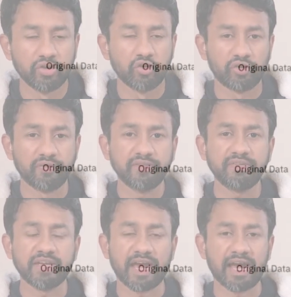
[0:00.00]
So when
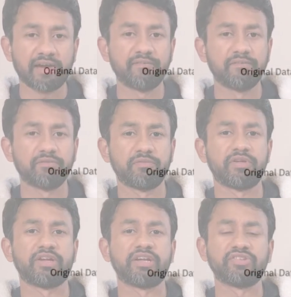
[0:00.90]
we have
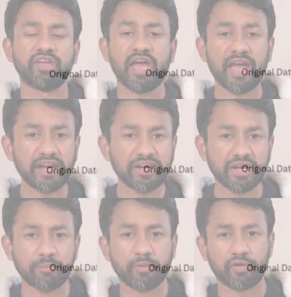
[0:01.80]
let's say n
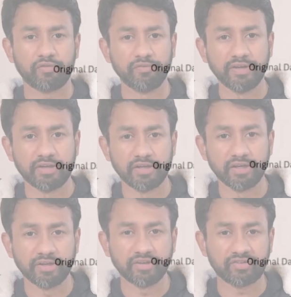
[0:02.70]
number of weak
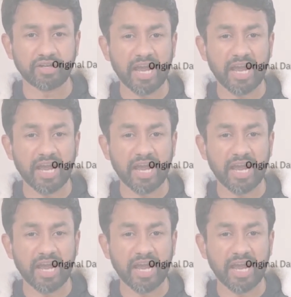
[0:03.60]
learners,